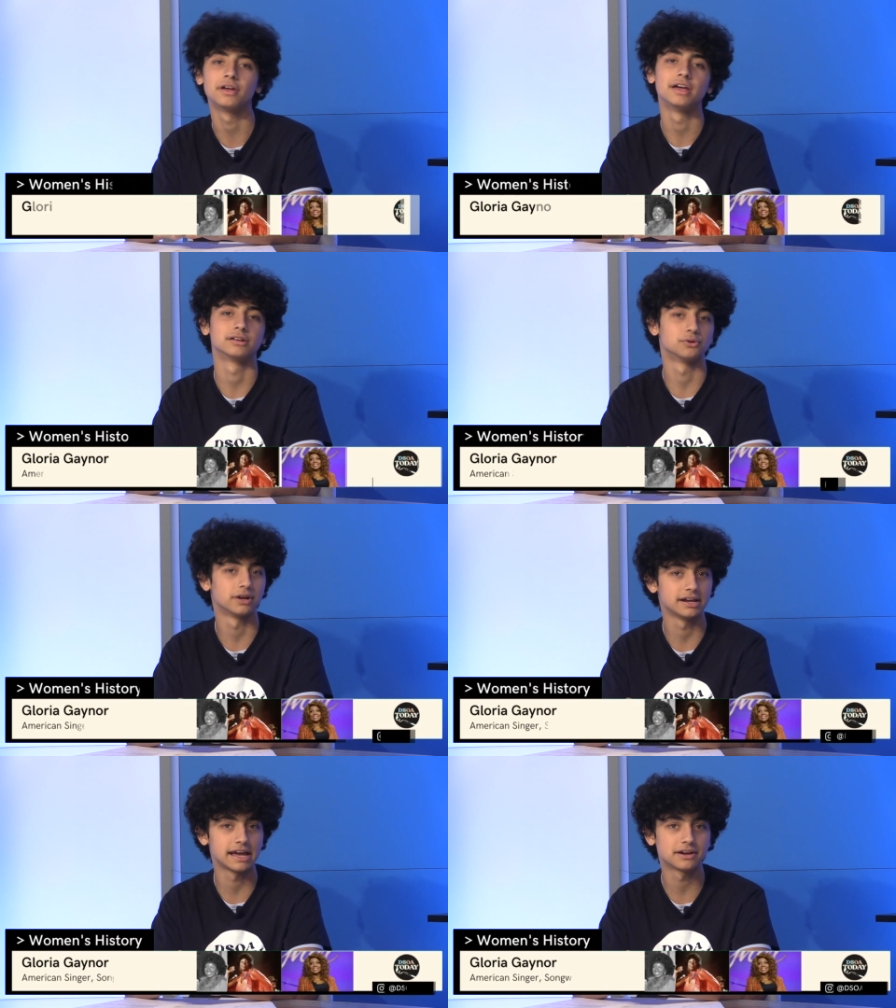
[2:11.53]
Gloria
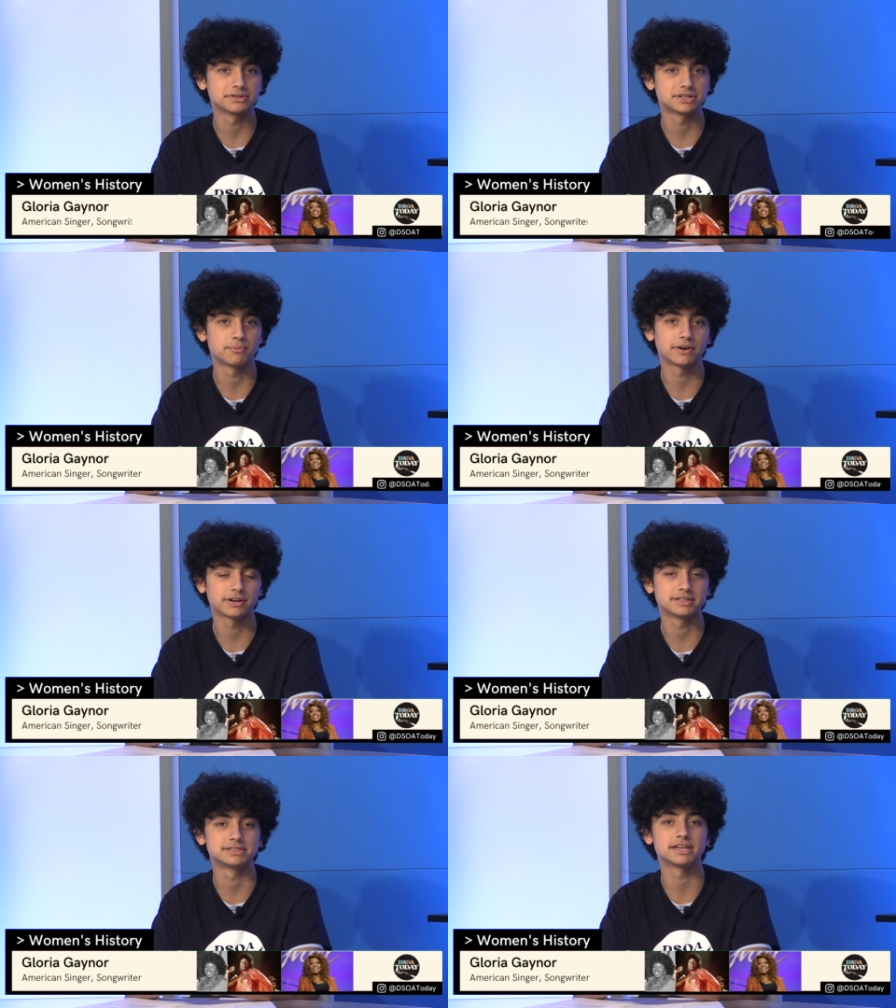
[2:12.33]
Gaynor is an
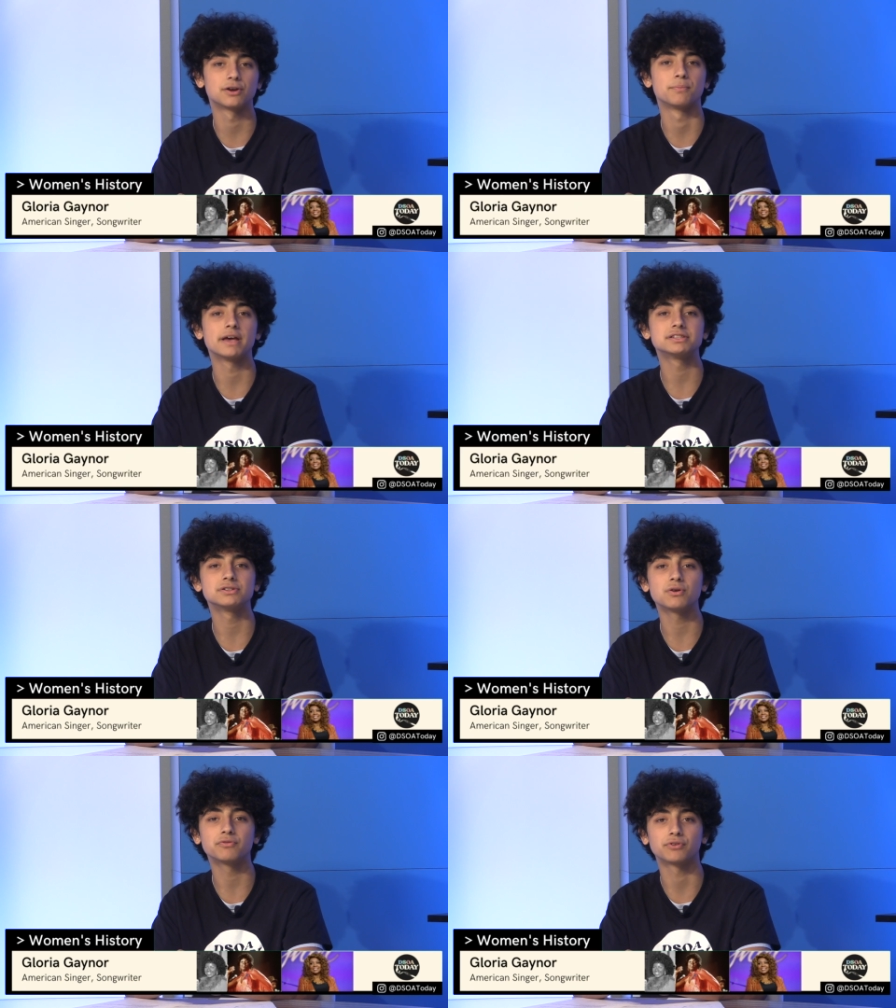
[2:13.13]
American singer best
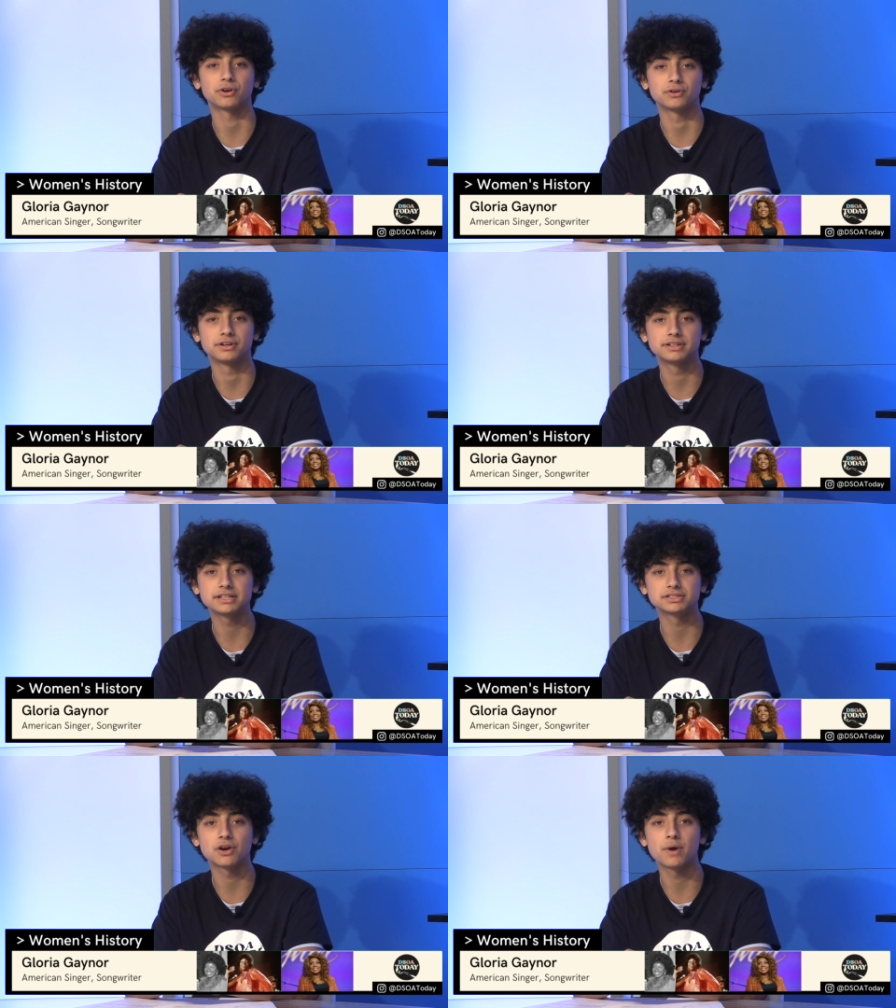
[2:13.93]
known for her
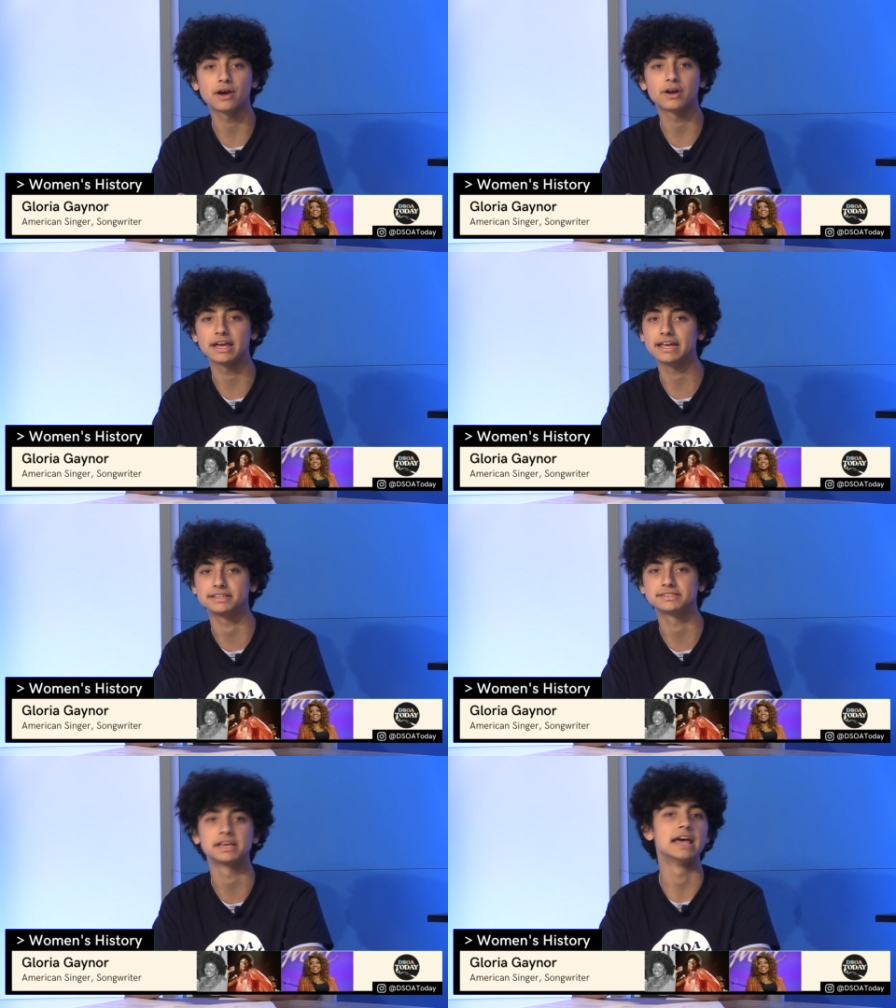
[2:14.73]
disco era
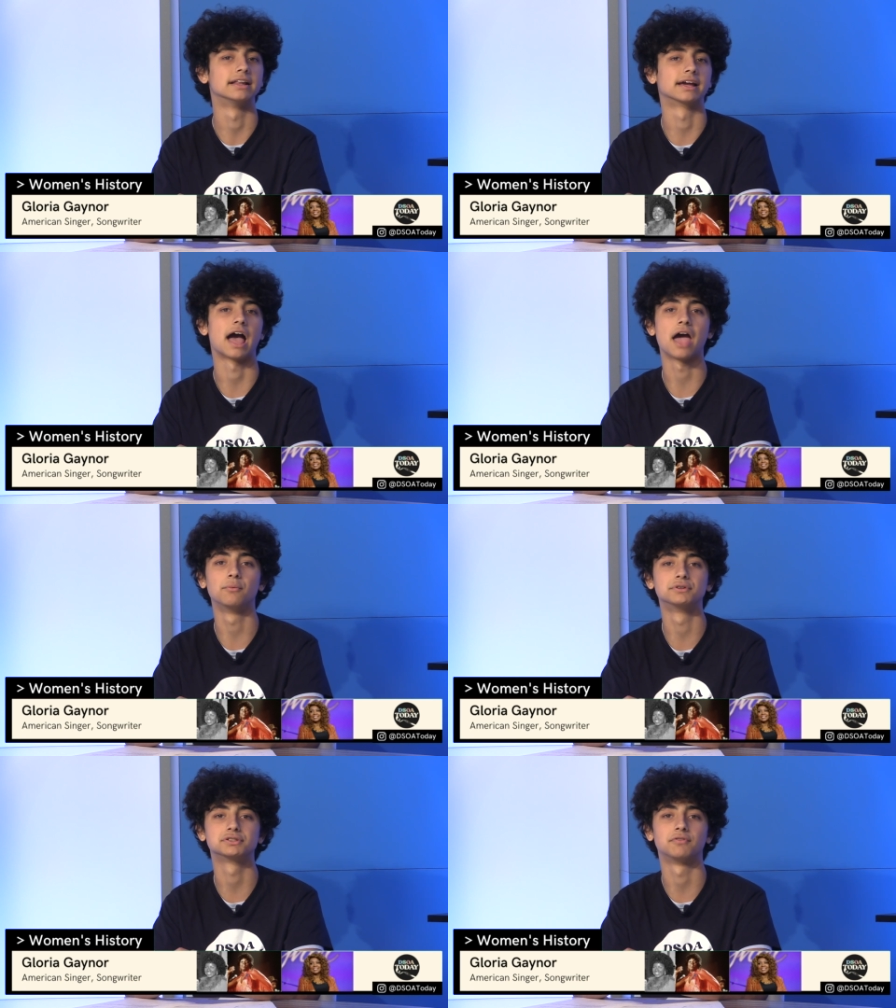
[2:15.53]
hits like I
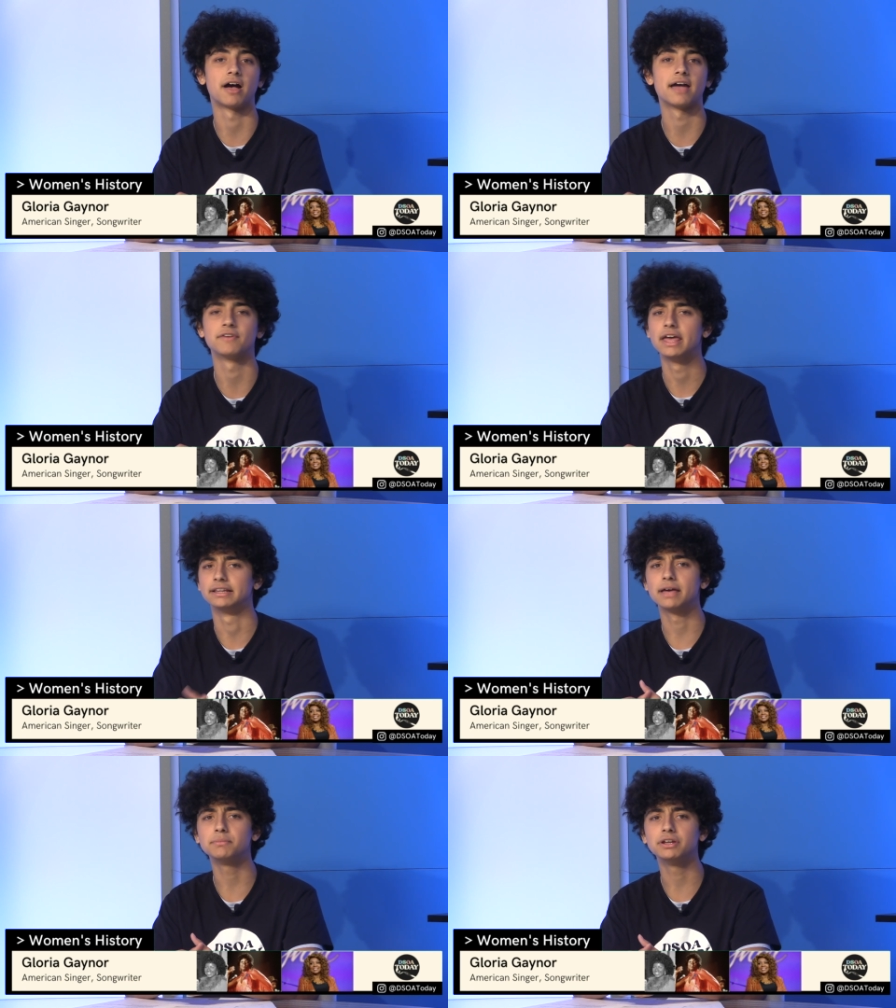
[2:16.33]
Will Survive,
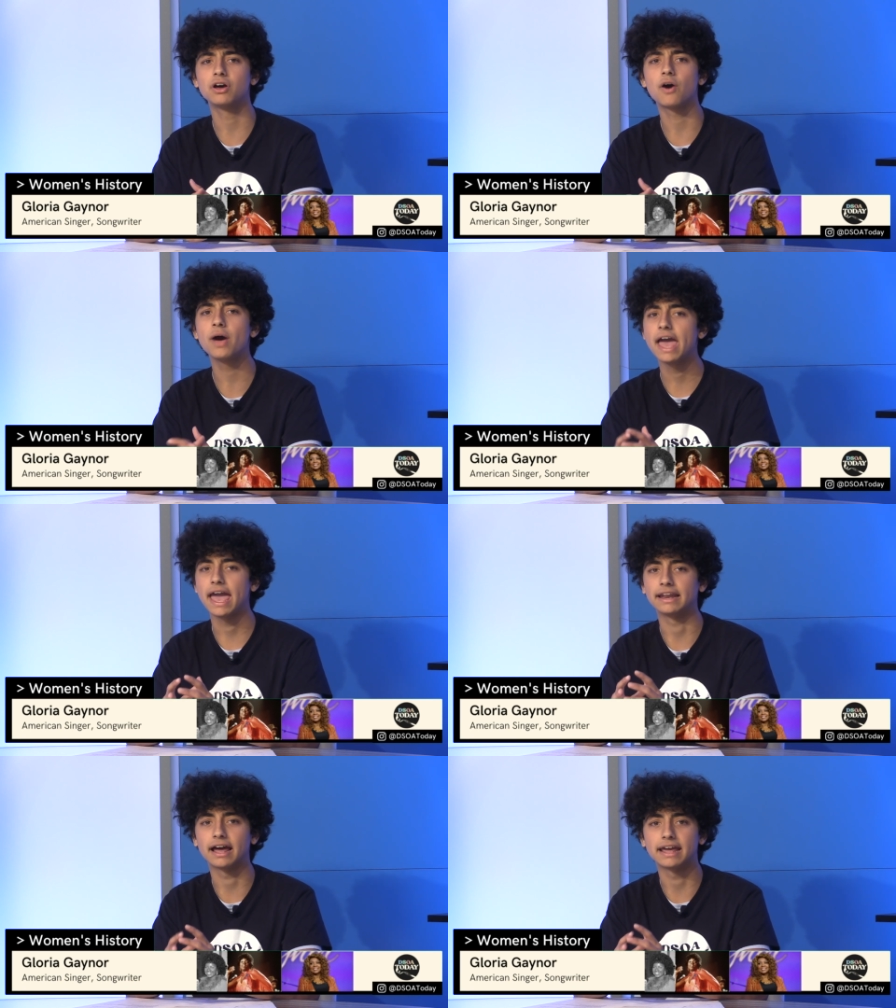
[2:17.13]
Let Me Know,
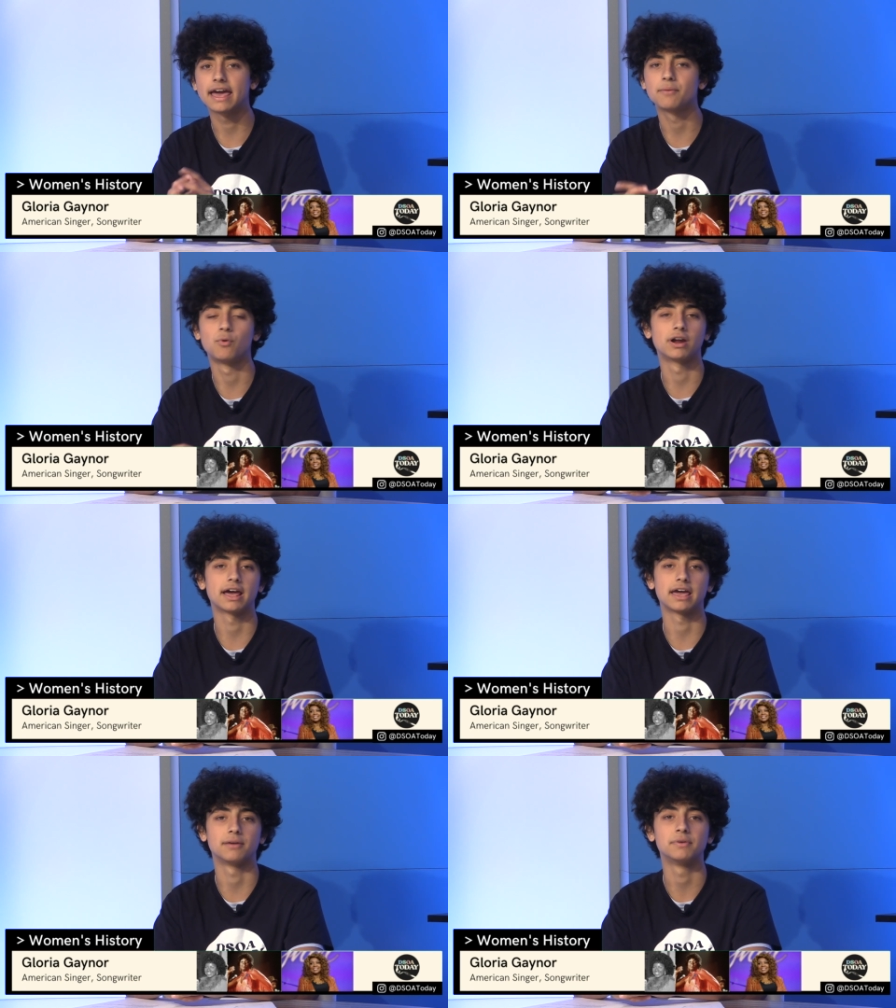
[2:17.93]
and I Am What I
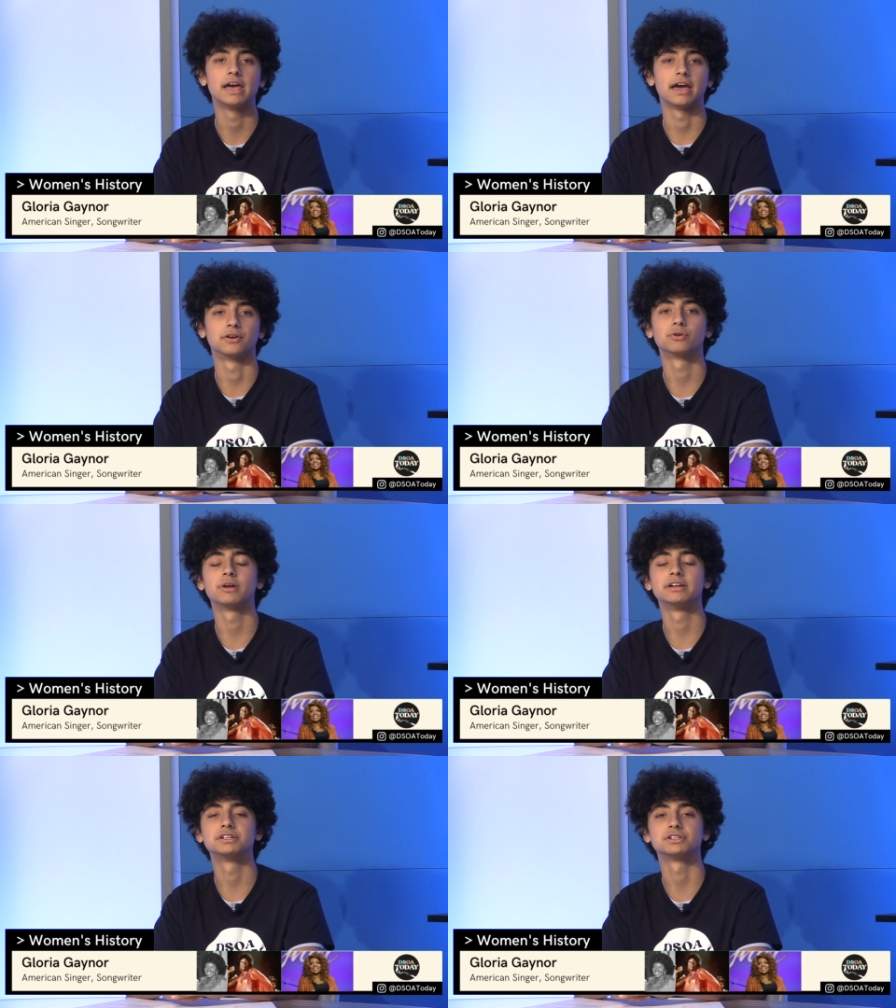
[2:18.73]
Am, and her
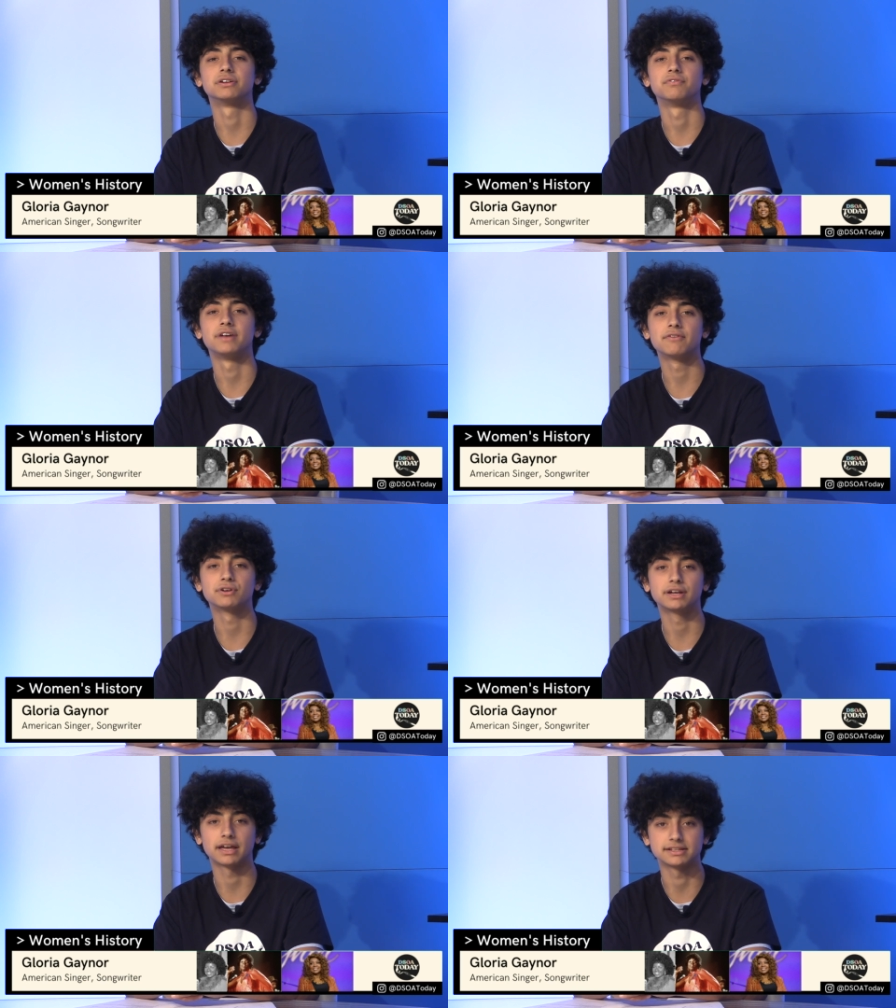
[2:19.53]
rendition of Never Can